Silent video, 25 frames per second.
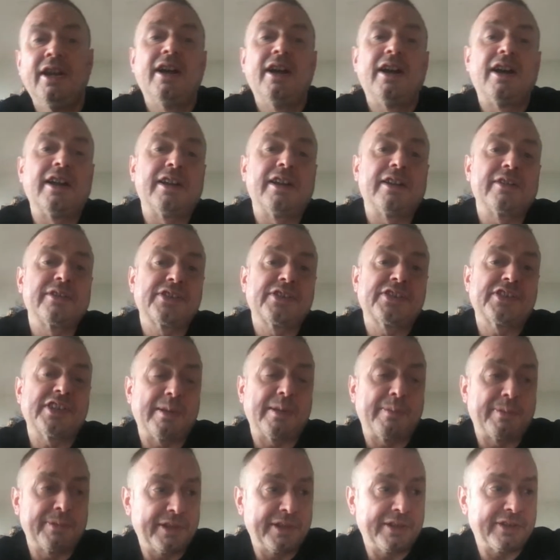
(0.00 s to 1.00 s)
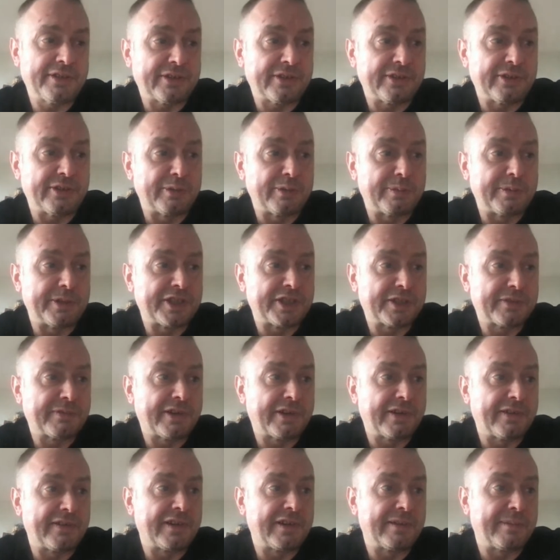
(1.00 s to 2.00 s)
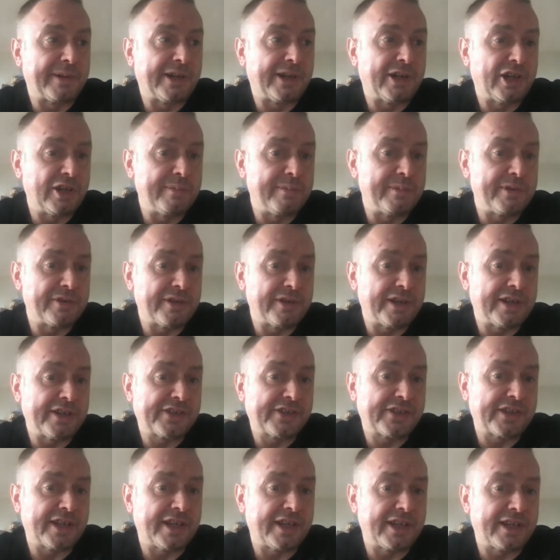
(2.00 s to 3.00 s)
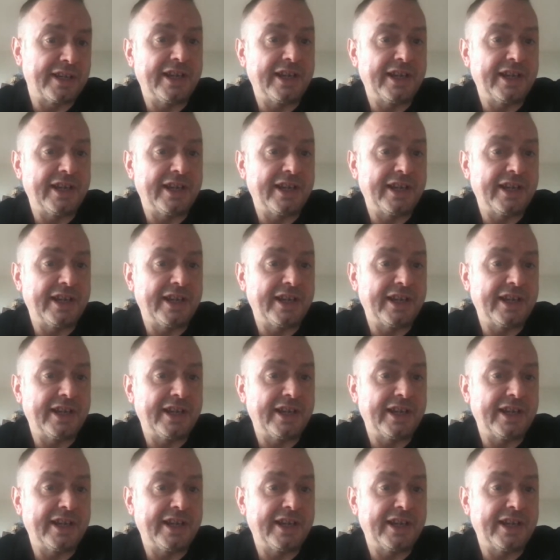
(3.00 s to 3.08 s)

And I'll just set up another Google Business Profile at my home address saying,